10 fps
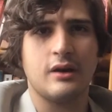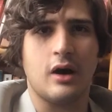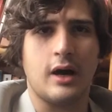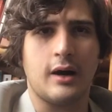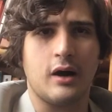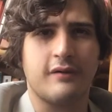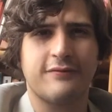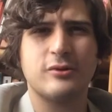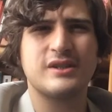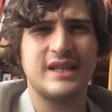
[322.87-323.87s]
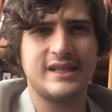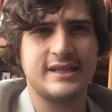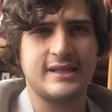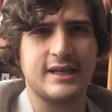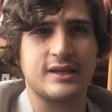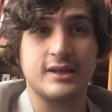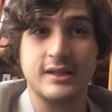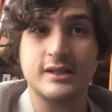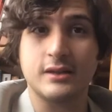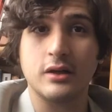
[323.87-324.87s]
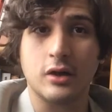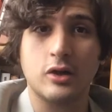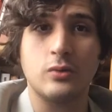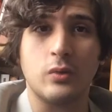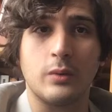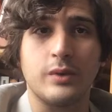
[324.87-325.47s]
Uh, our first instinct is a good one.